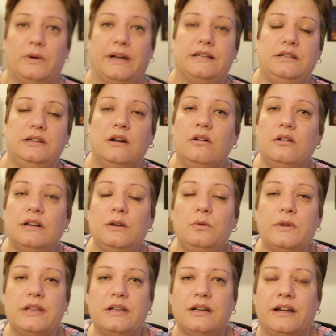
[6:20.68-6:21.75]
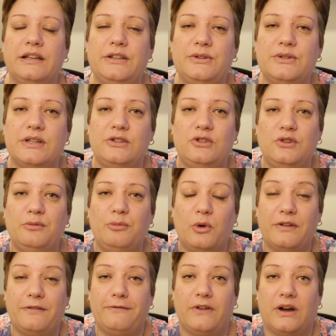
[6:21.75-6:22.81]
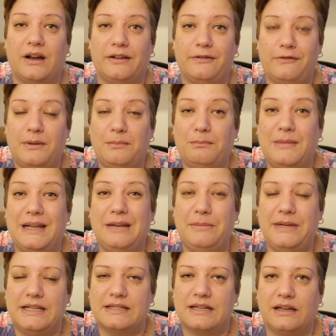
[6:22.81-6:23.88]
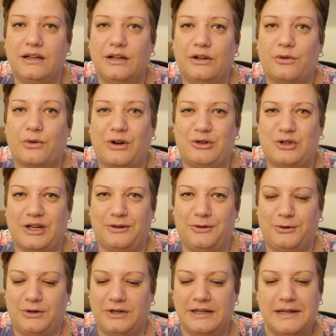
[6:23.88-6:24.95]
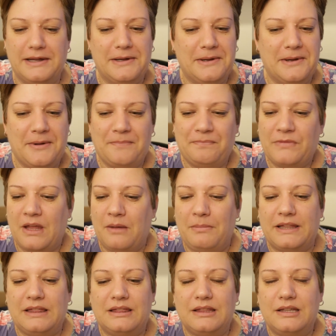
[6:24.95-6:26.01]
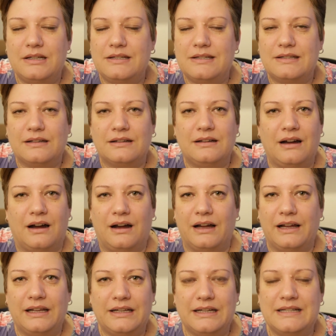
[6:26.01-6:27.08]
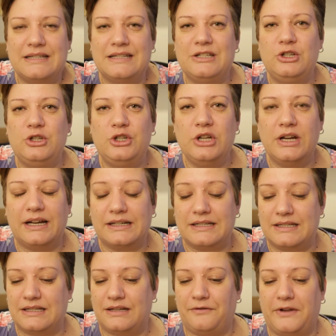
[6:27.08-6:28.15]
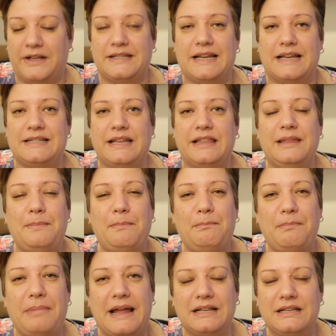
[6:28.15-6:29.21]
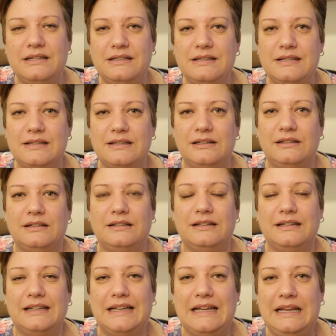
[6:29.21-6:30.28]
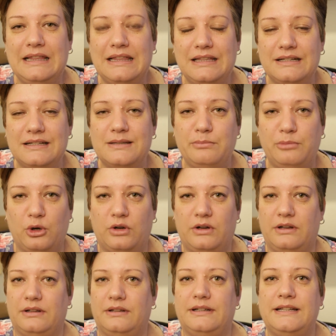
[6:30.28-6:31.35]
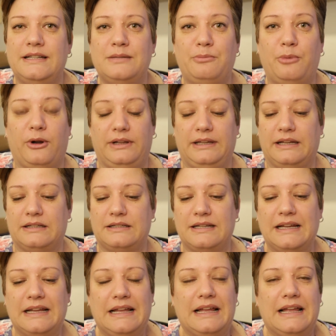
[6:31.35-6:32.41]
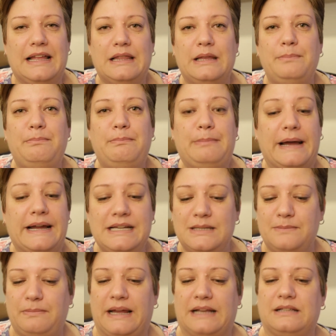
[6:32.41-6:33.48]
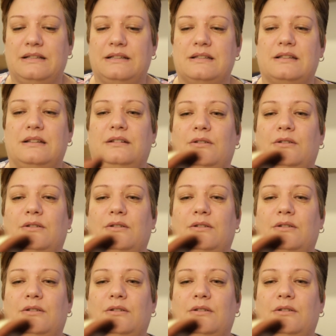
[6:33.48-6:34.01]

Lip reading: weight yarn, and with it I use a 2.5mm crochet hook. But this guy is just fantastic. The patterns in this book is brilliant. The base patterns